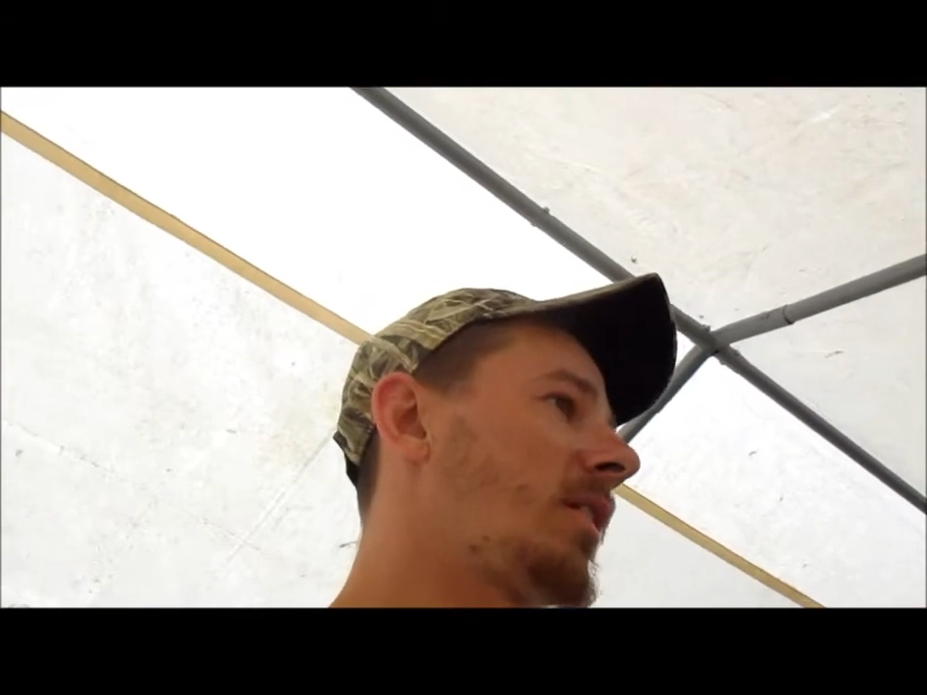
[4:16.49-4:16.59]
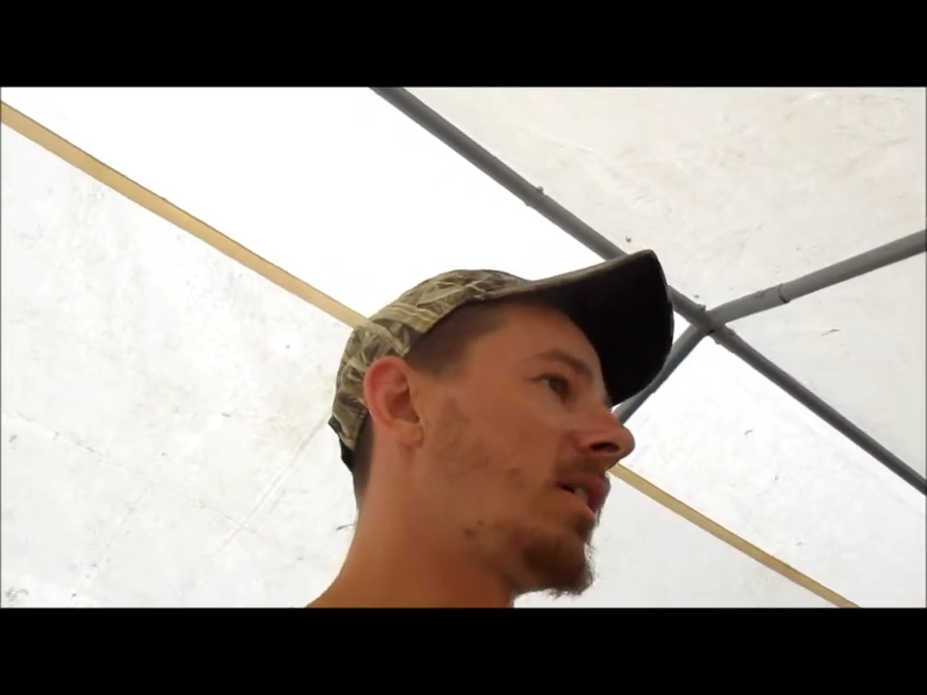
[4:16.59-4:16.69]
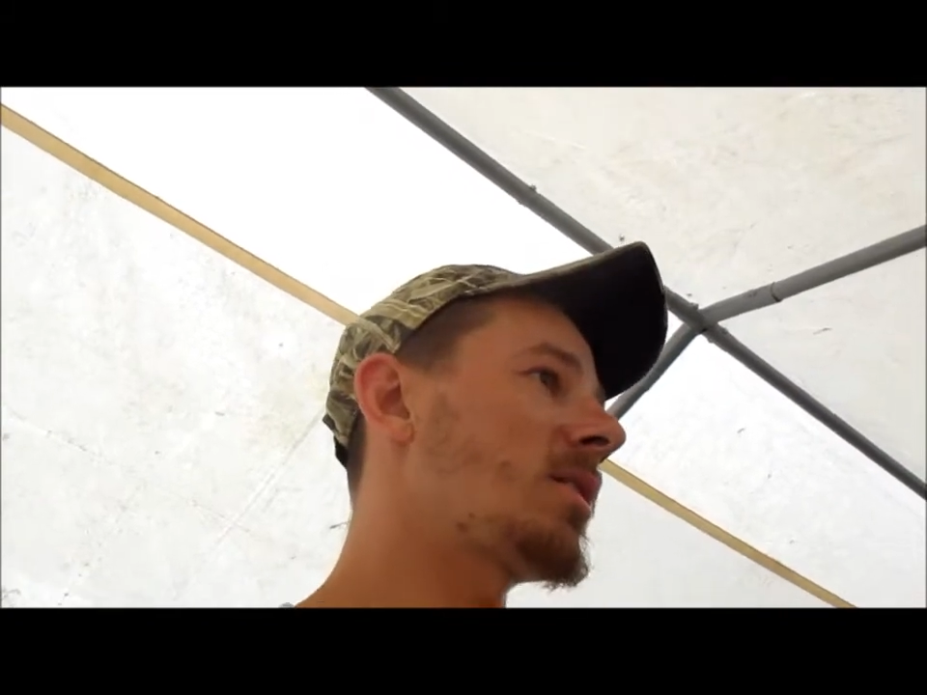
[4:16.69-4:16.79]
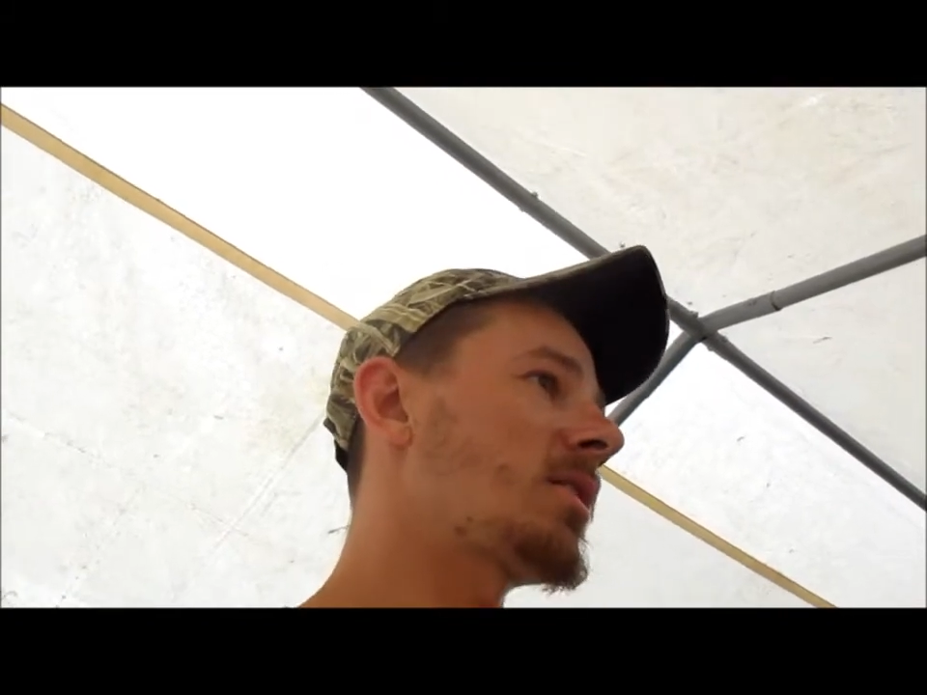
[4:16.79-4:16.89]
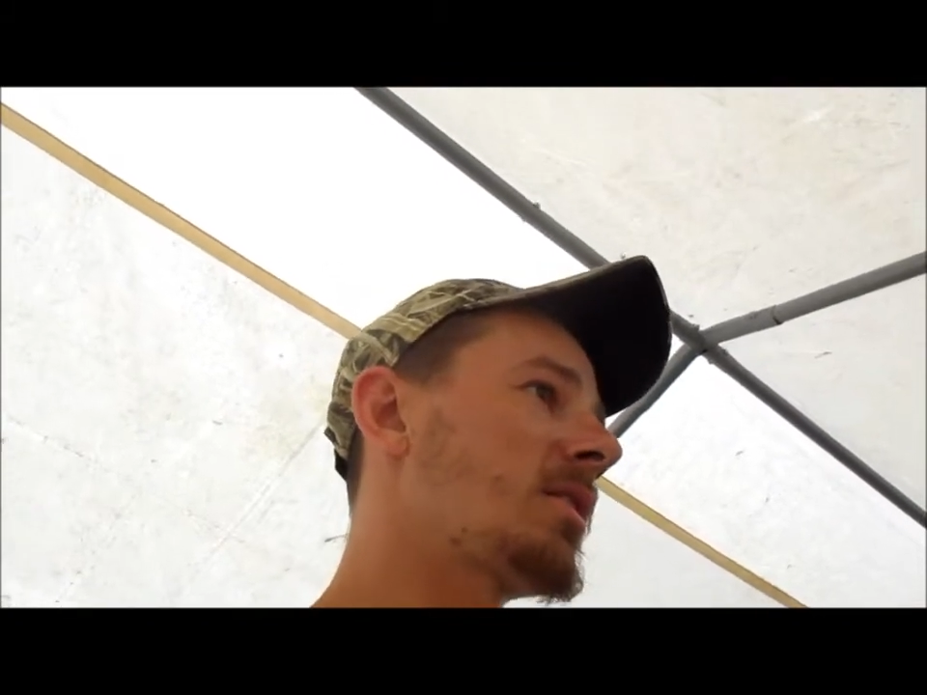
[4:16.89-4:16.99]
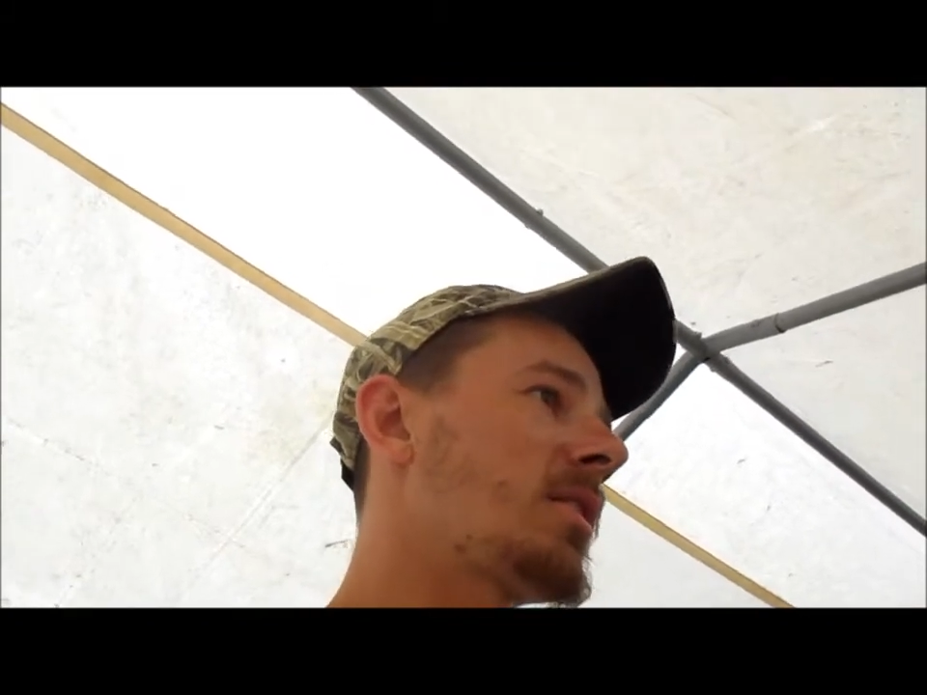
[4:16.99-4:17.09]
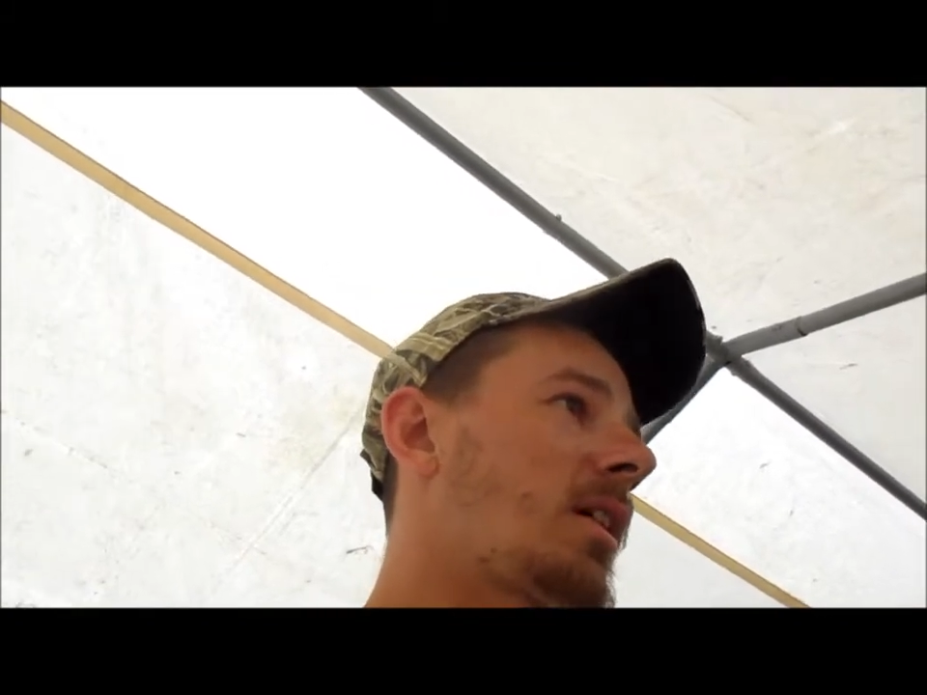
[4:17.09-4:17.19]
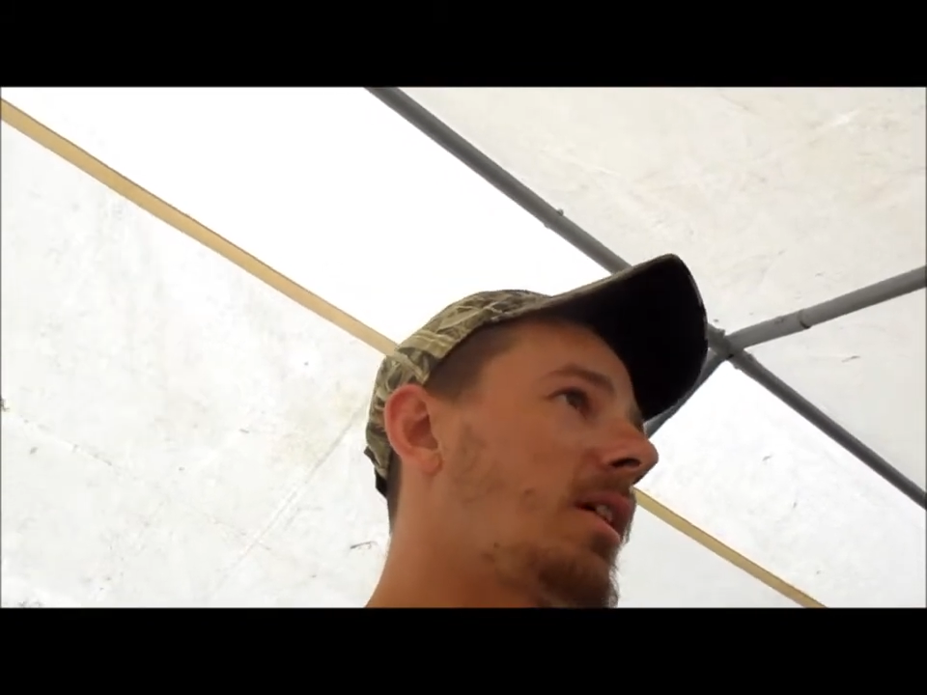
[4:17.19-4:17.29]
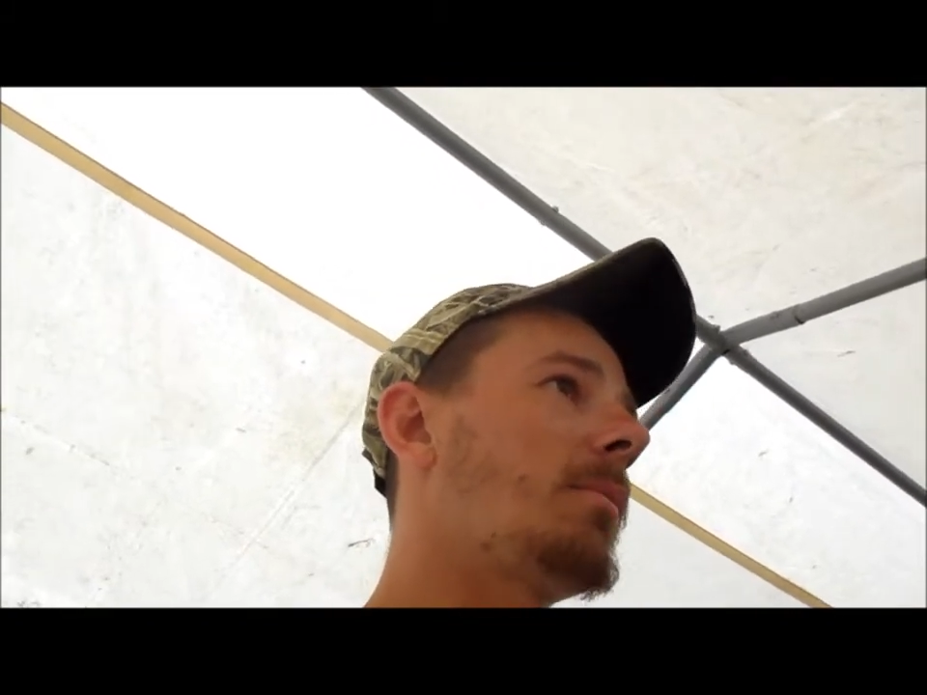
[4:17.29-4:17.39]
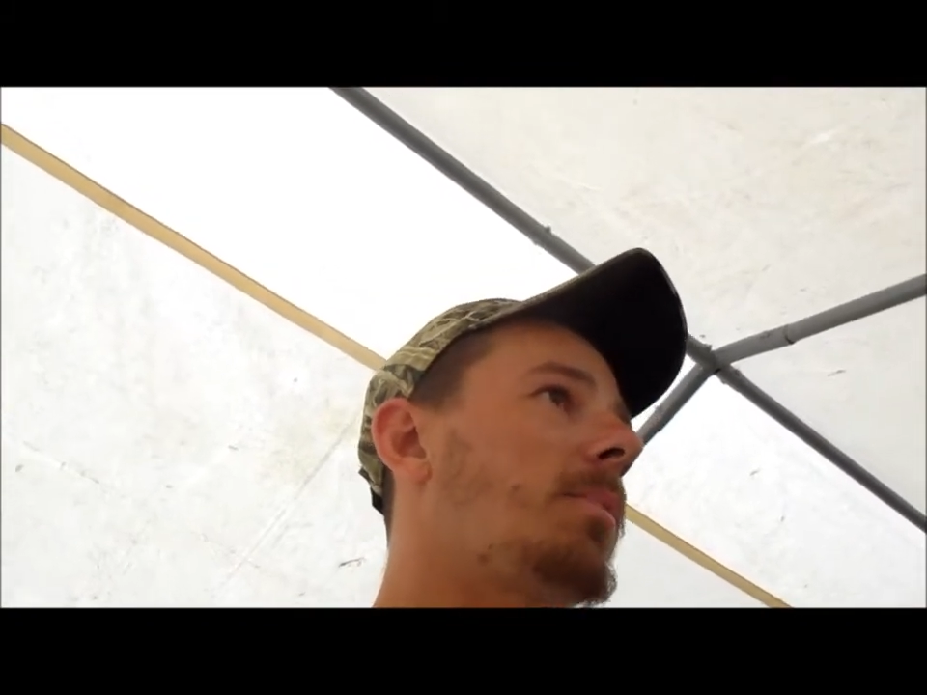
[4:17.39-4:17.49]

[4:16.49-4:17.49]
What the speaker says: now because I'm gonna